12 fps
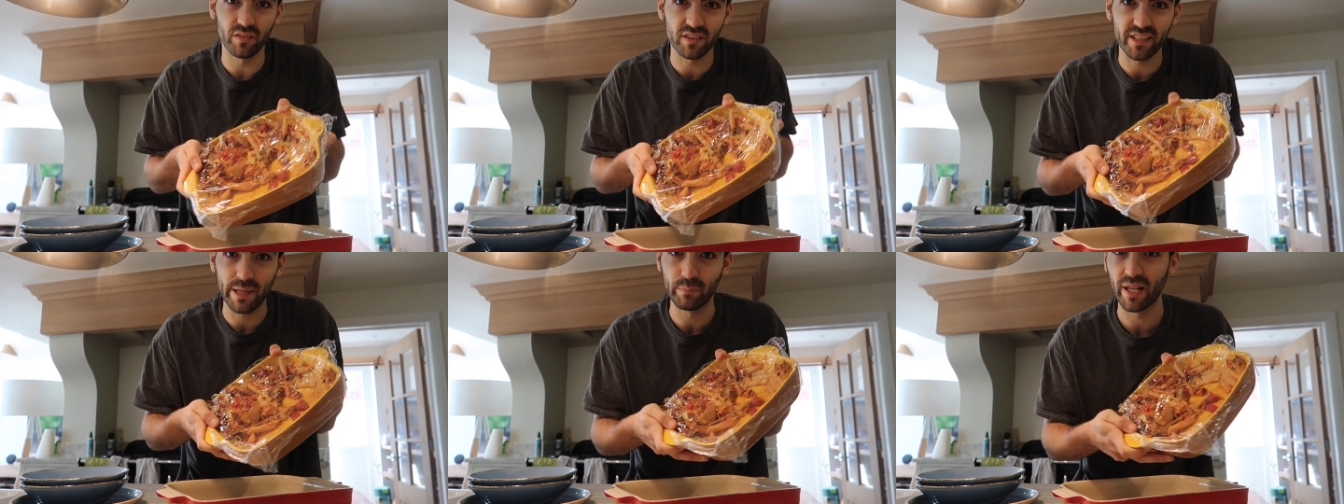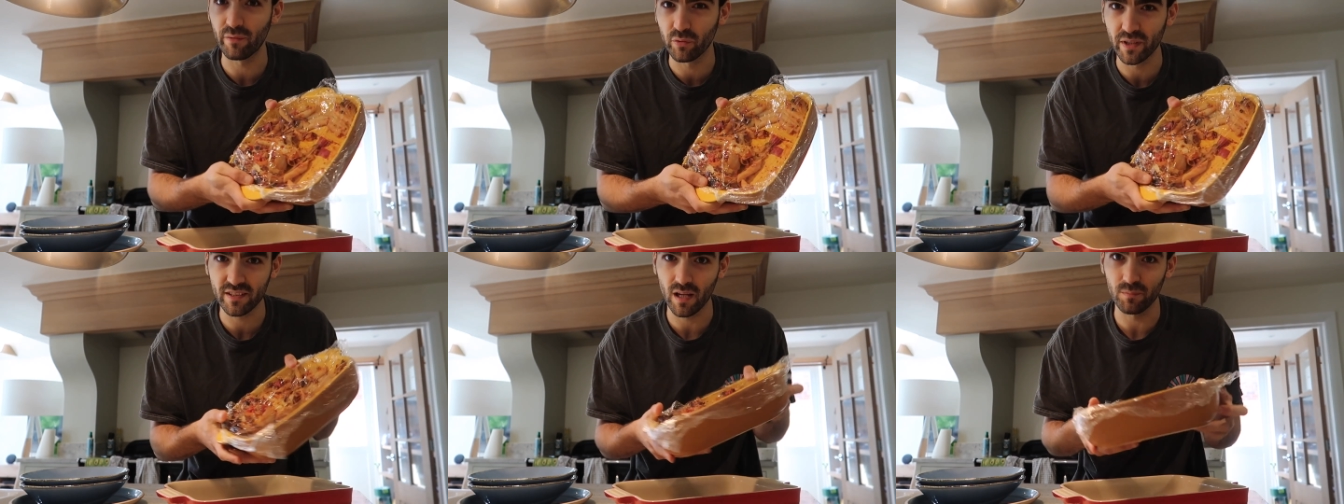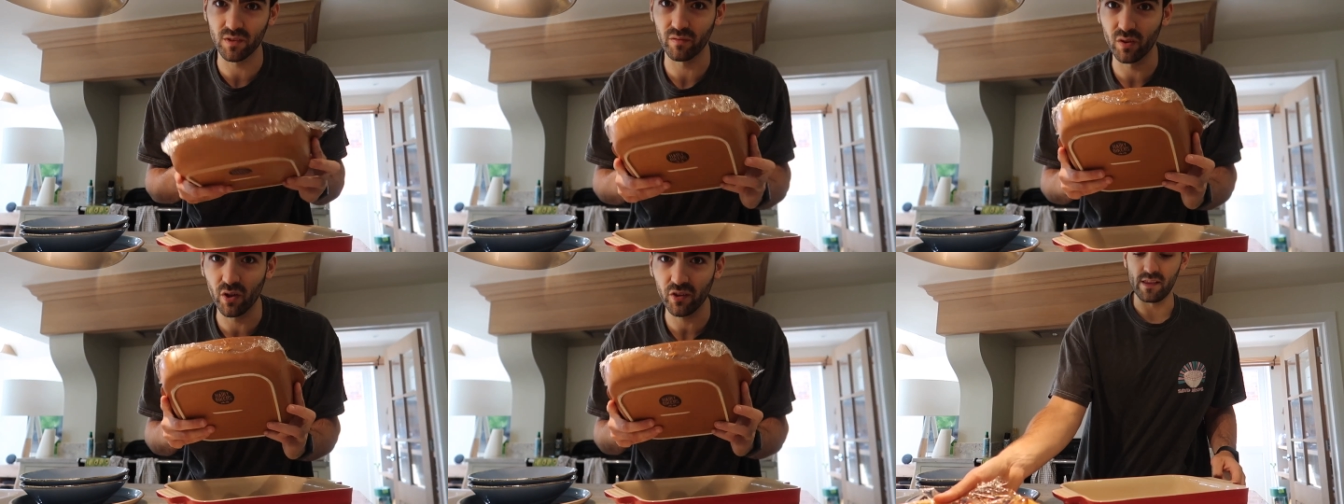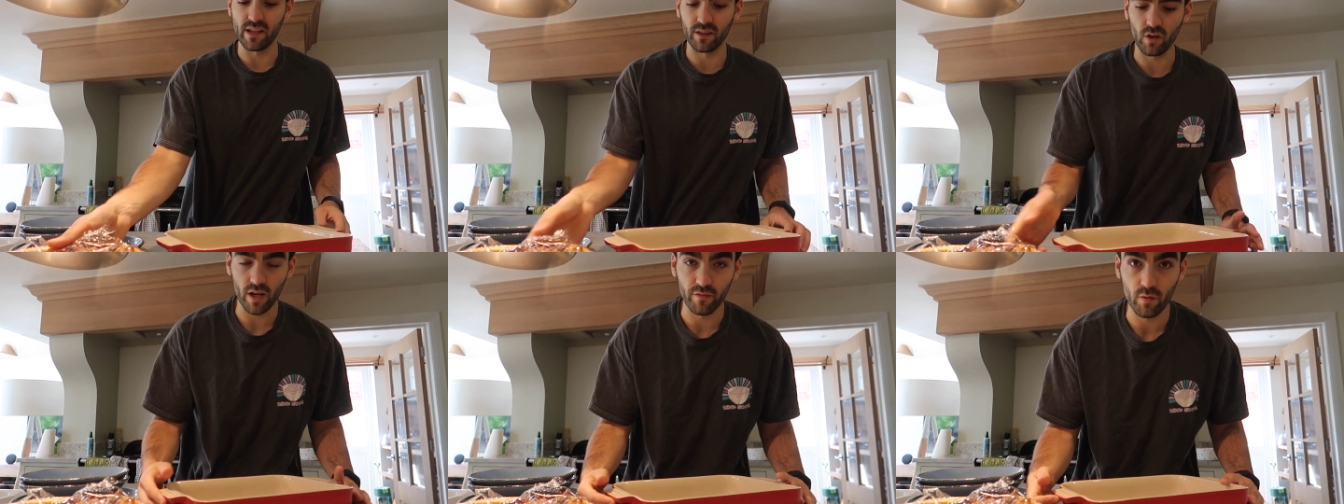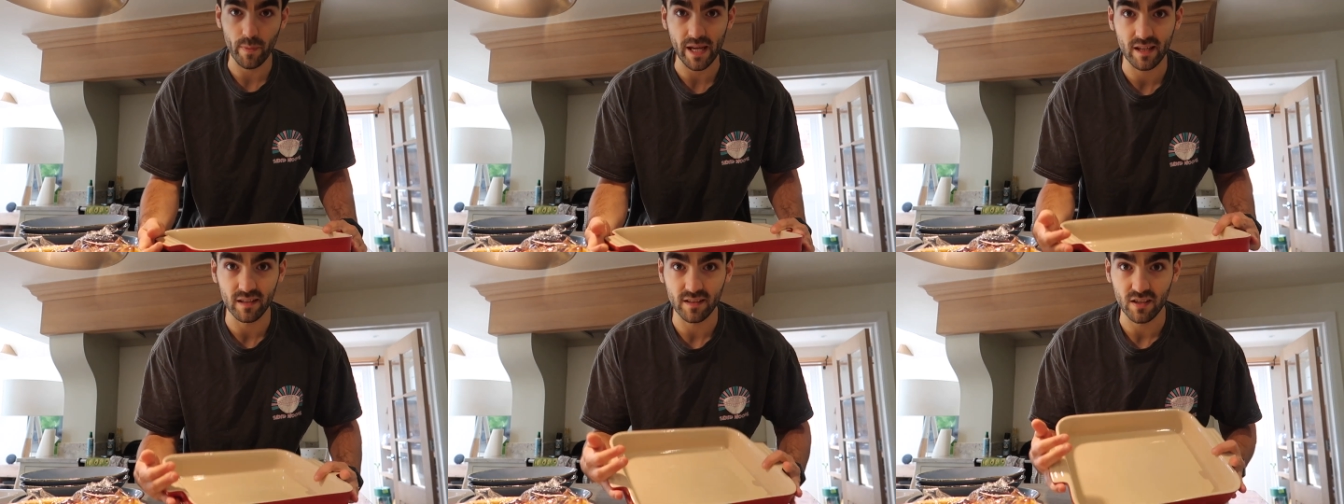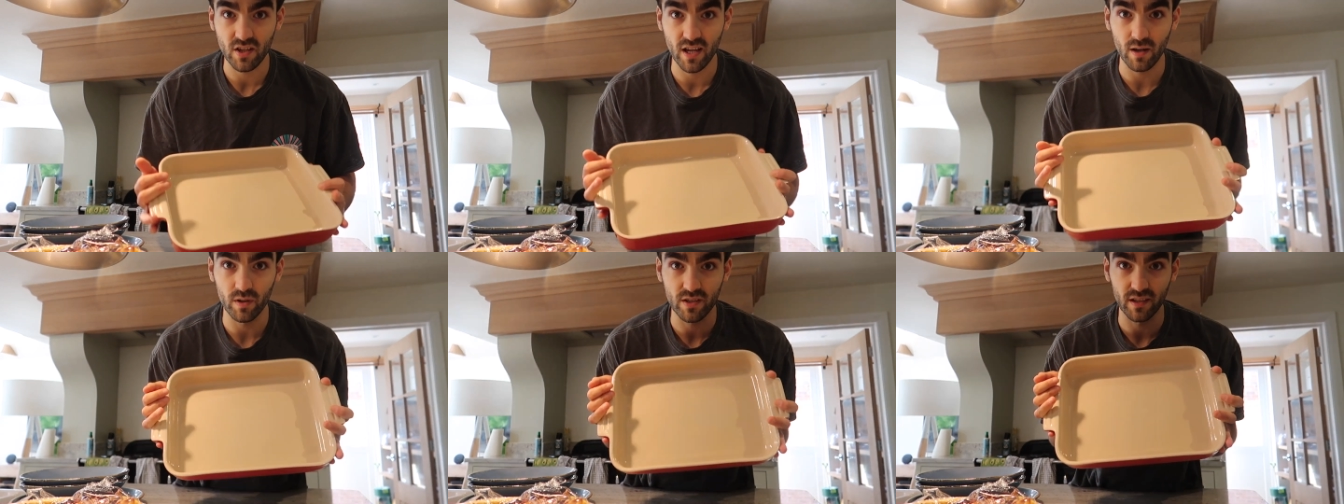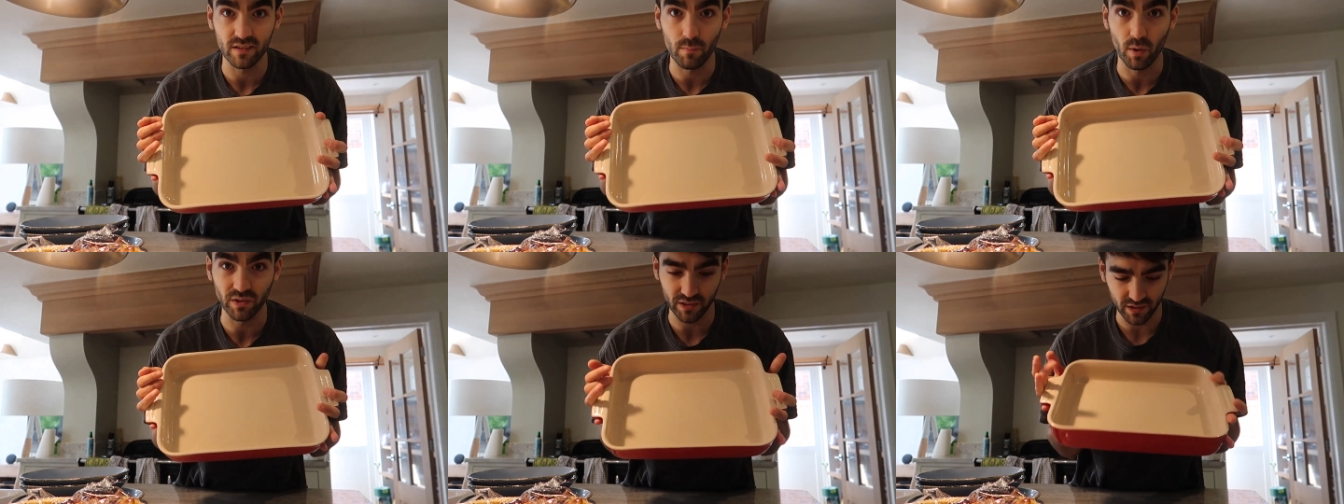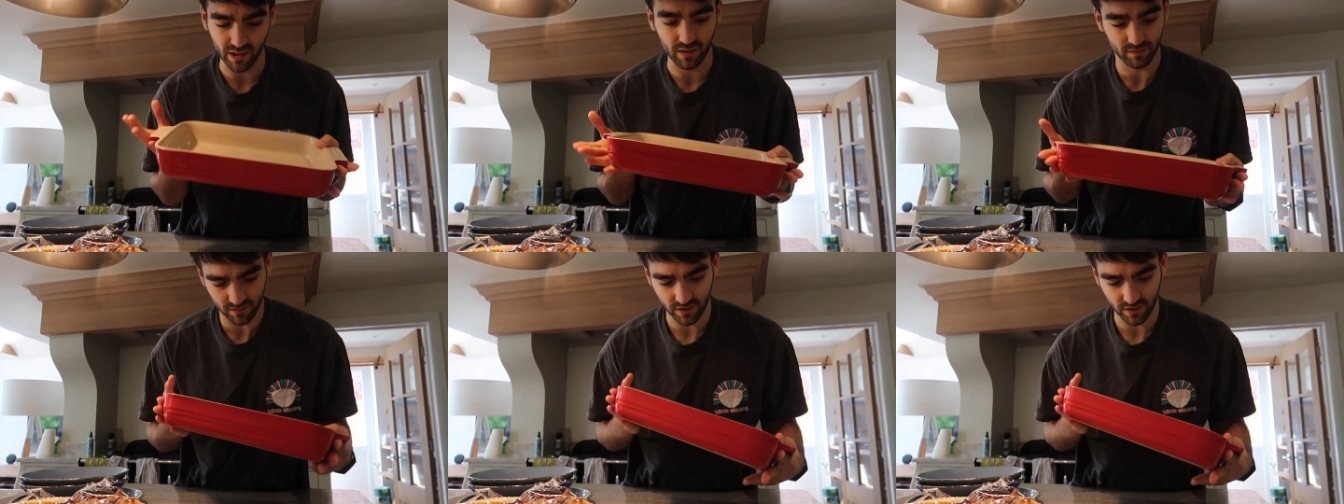on the same level in terms of look. And then I've got another baking dish here, which is a monster.